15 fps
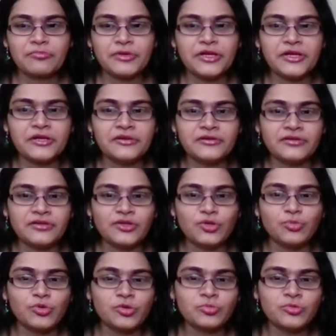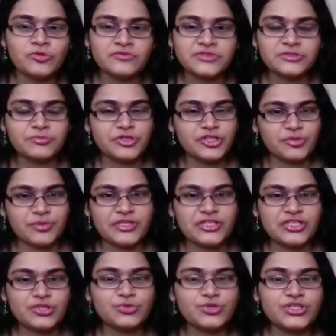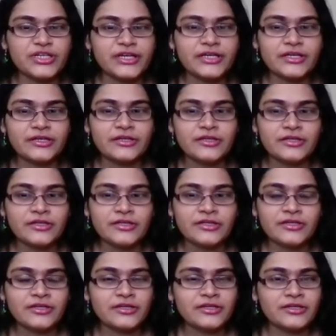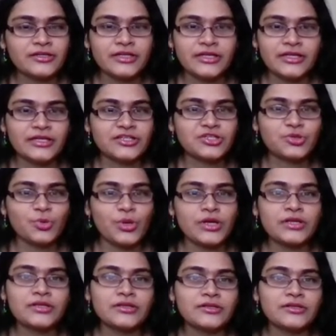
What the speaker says: played 2 more moves, bishop h2 check, king h1,